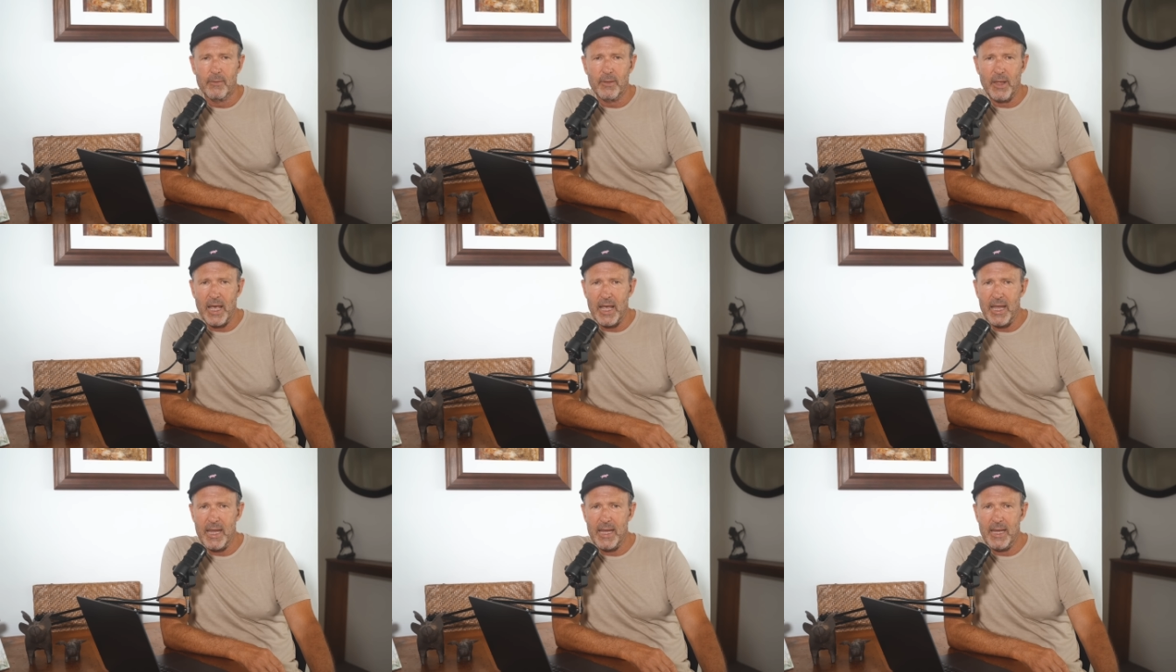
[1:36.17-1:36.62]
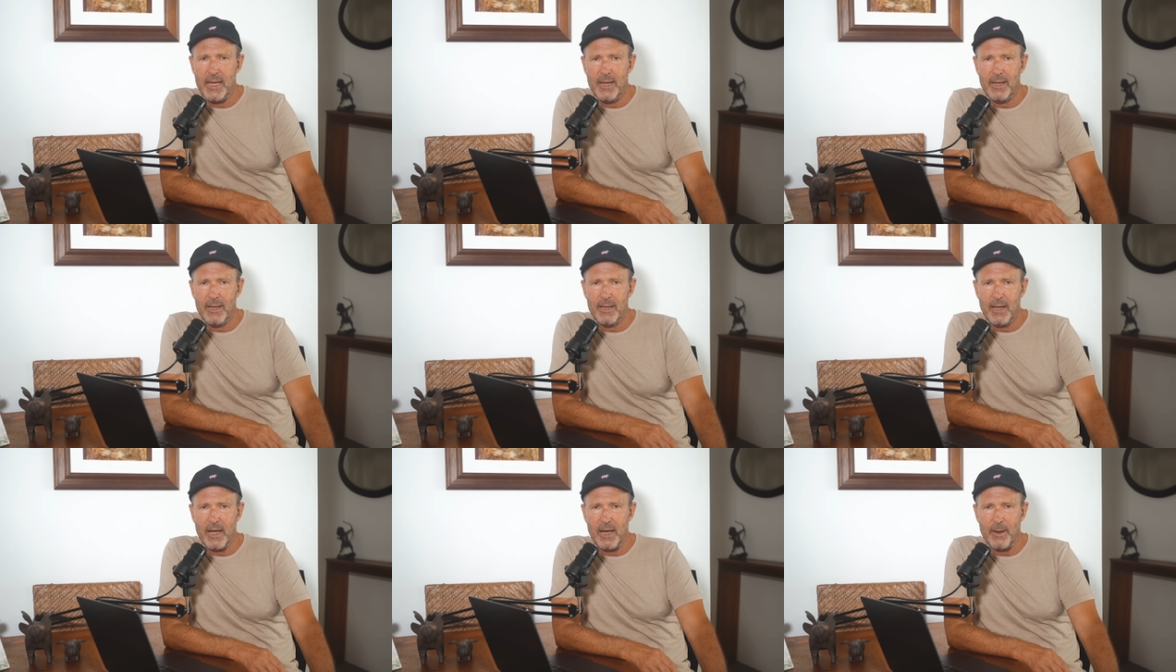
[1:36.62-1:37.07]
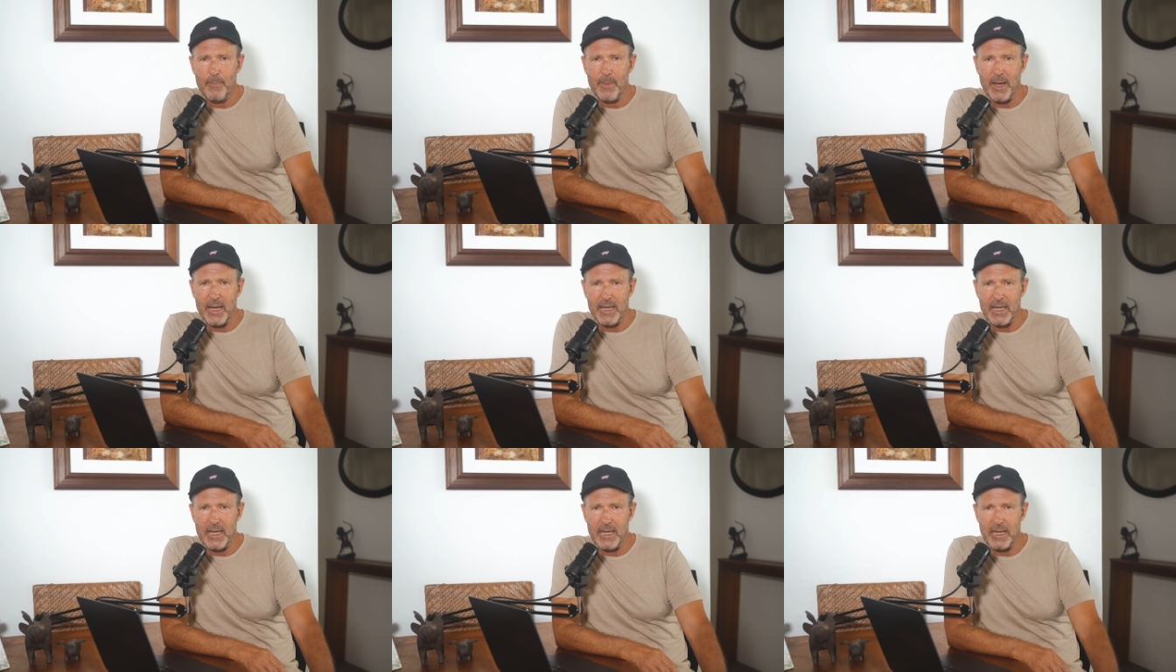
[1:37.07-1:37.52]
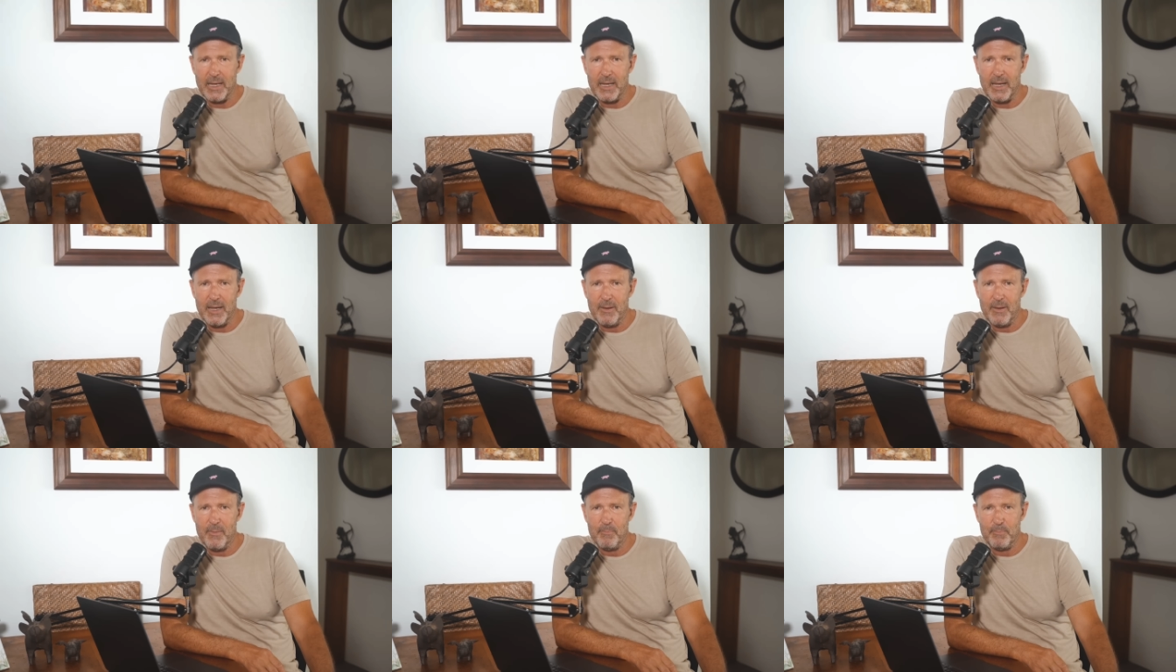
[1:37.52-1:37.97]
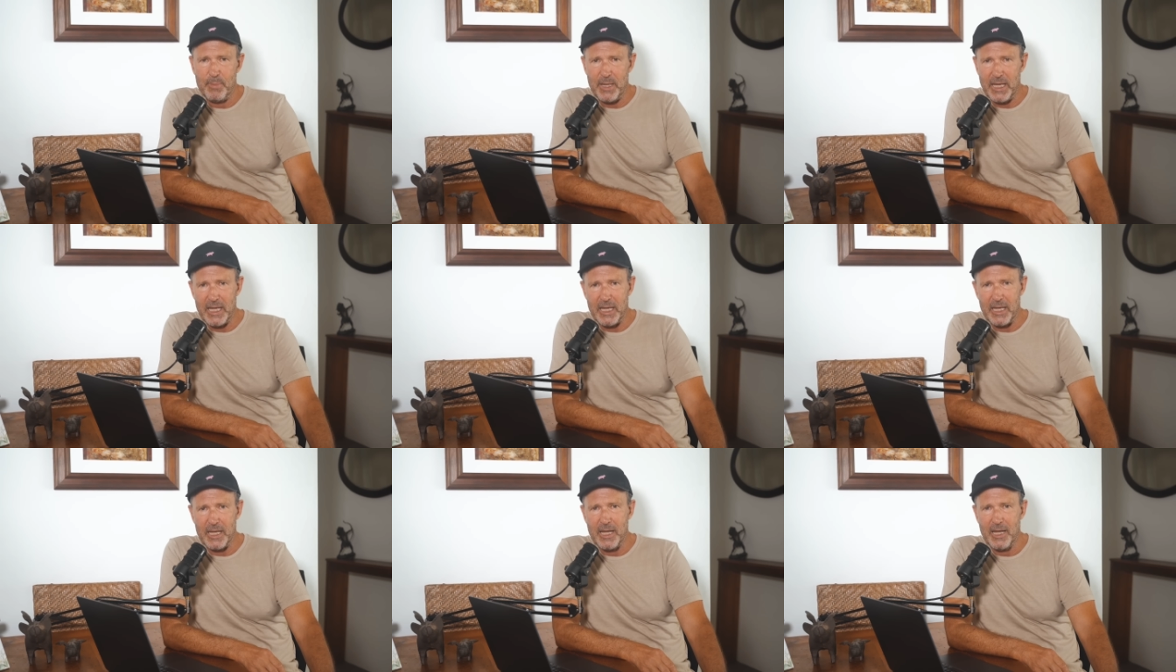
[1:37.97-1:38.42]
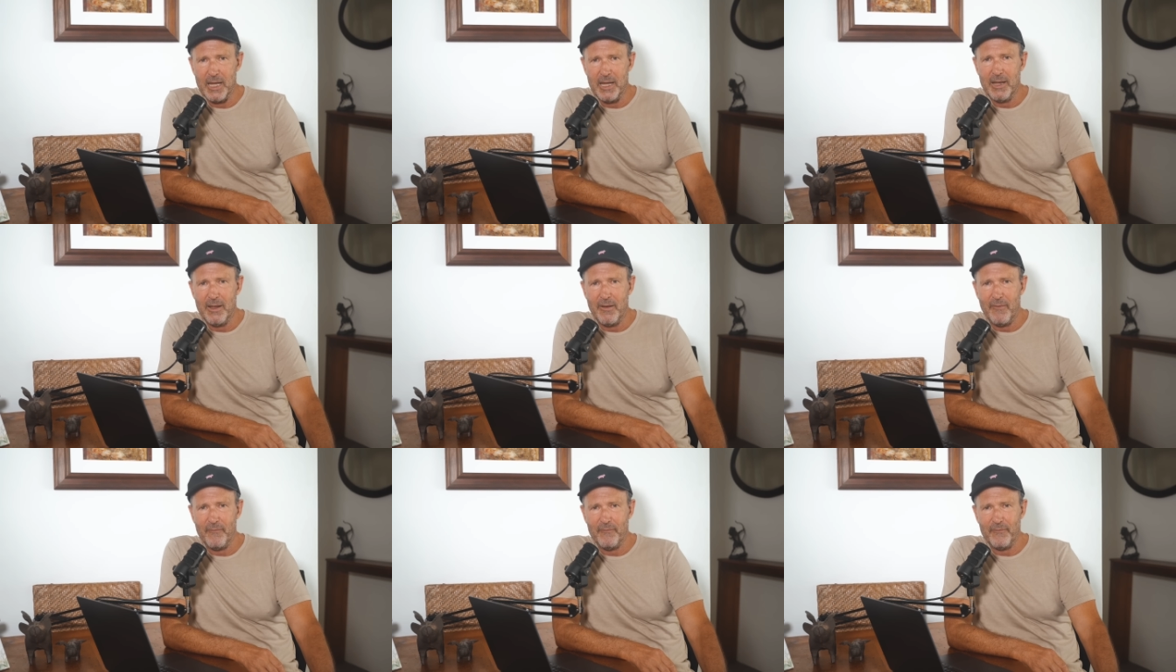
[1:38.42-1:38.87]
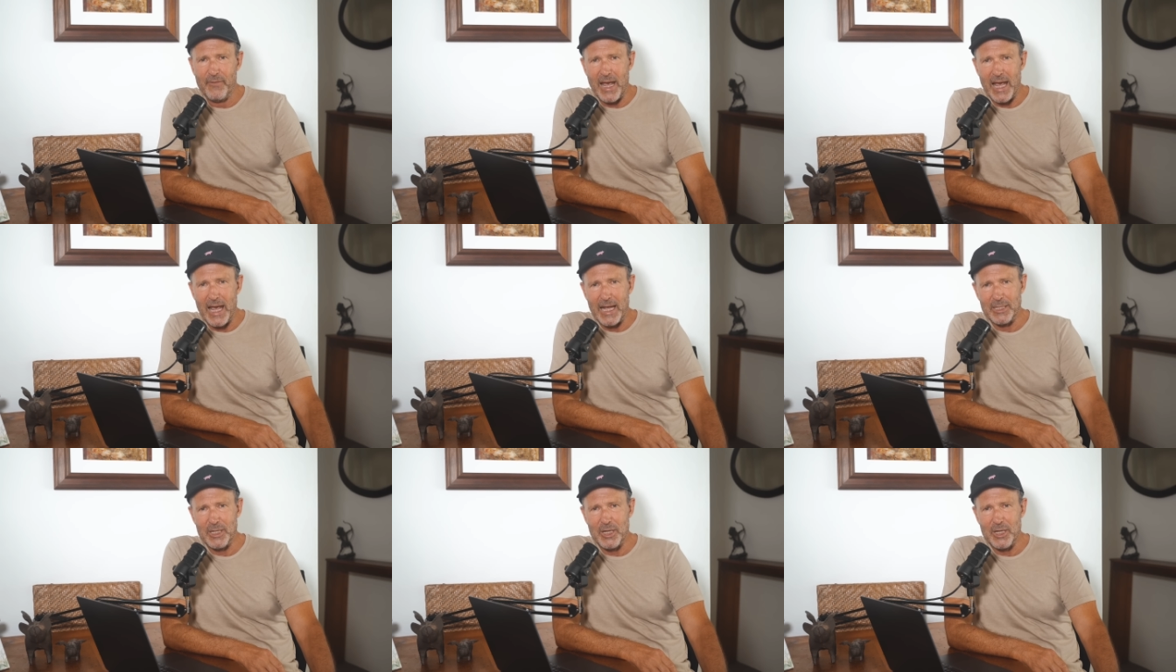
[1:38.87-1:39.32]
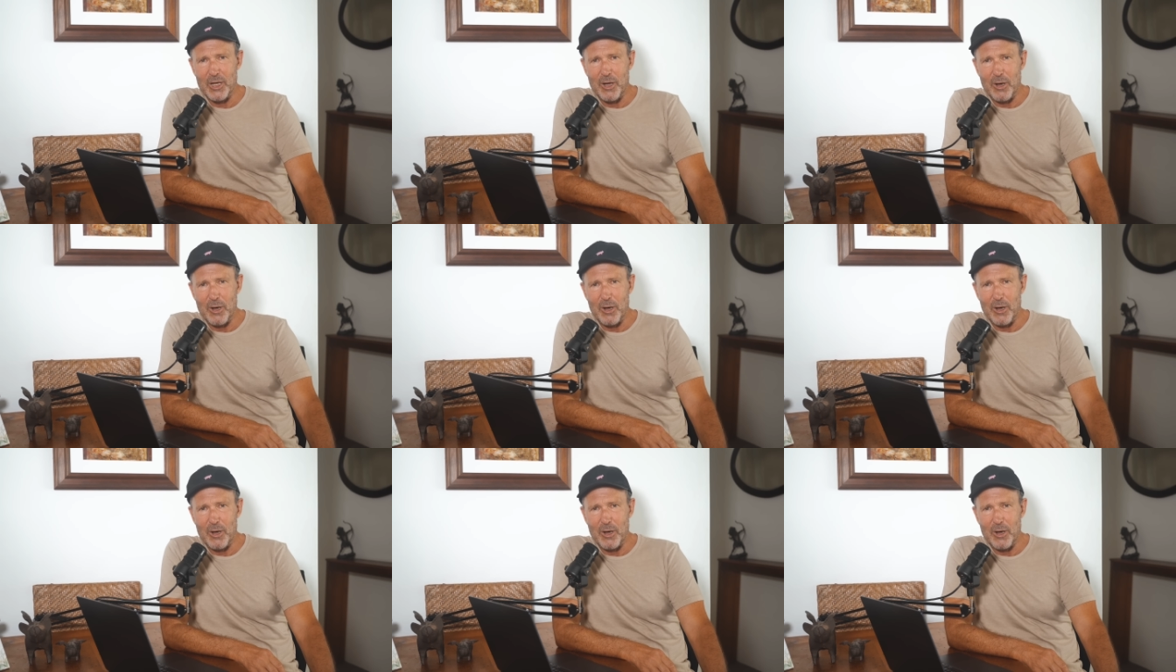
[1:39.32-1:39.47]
They are making big, fat